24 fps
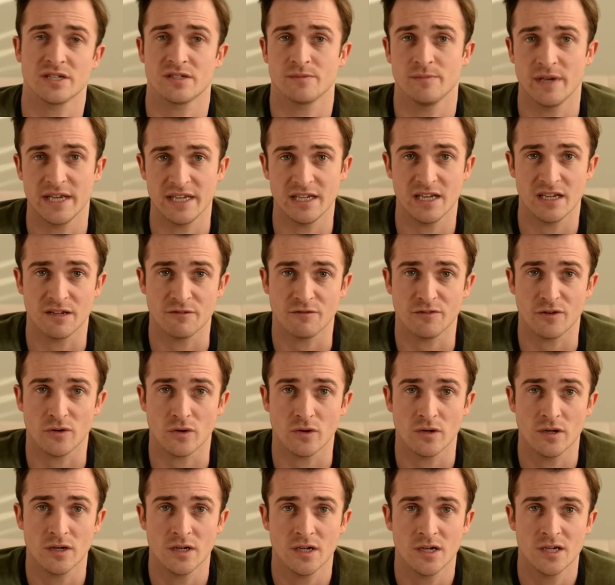as
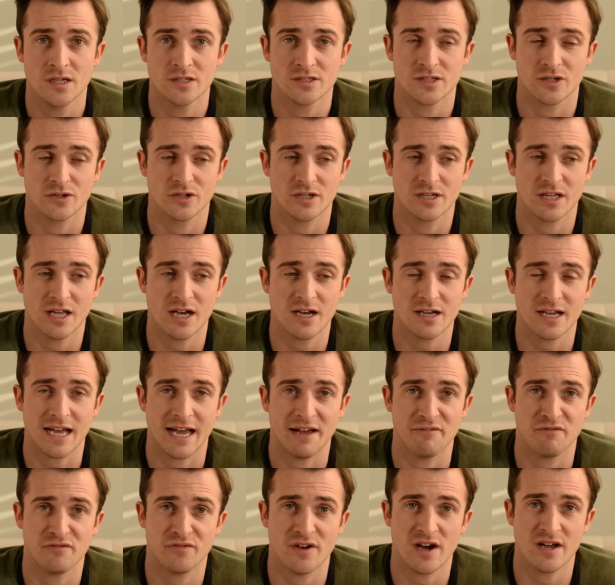meaningful. So good luck,
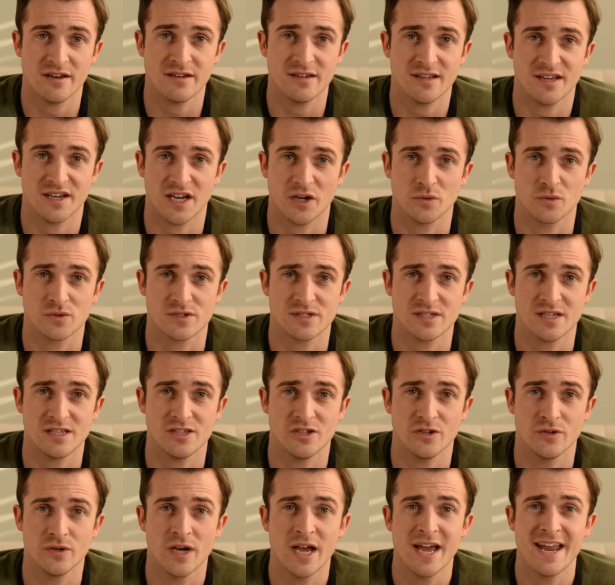have fun, and I will see
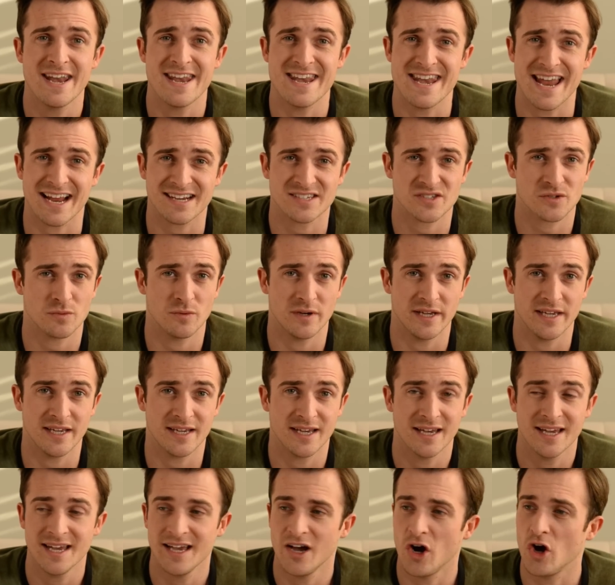you next
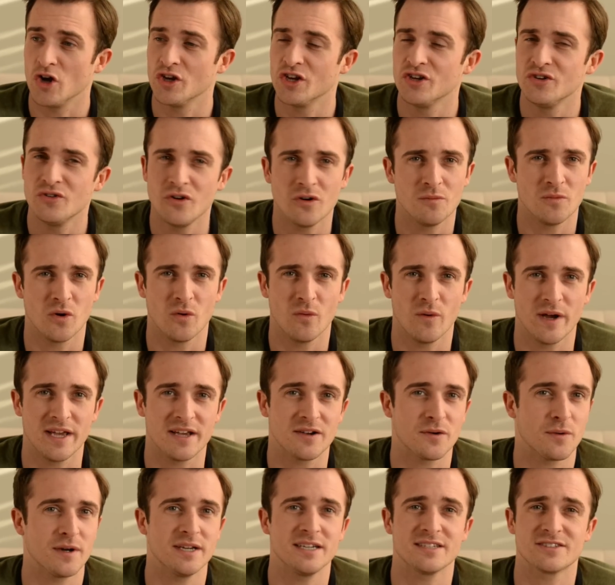week on a normal
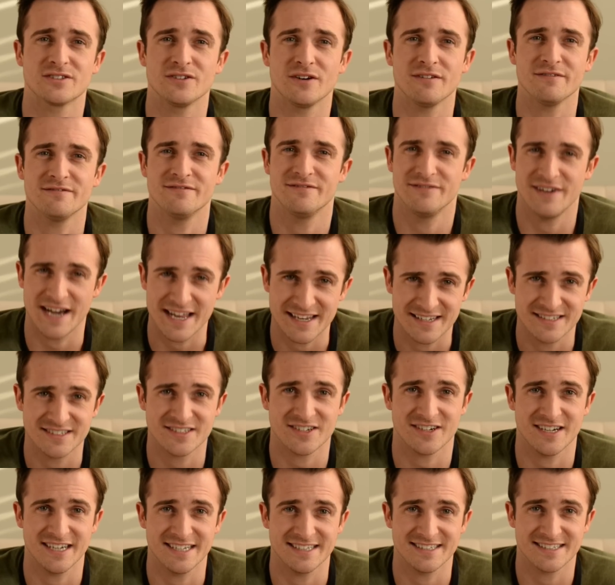week when it's not
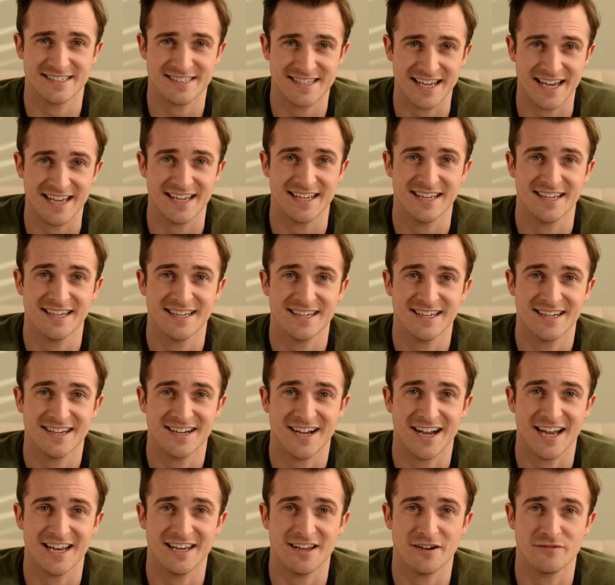Valentine's Day.
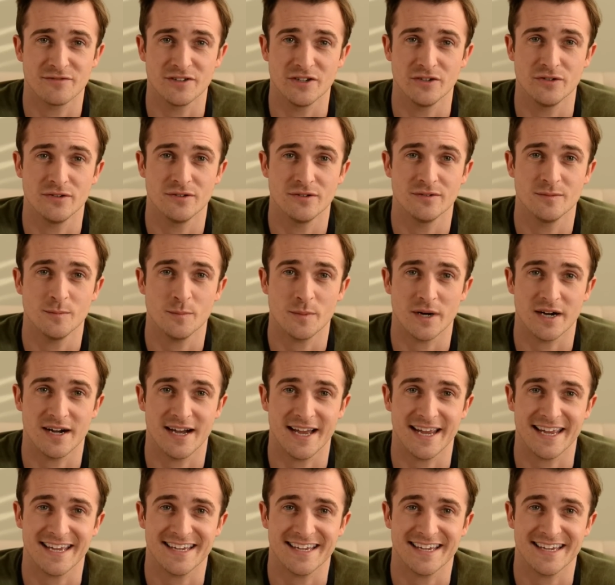I love you. Bye.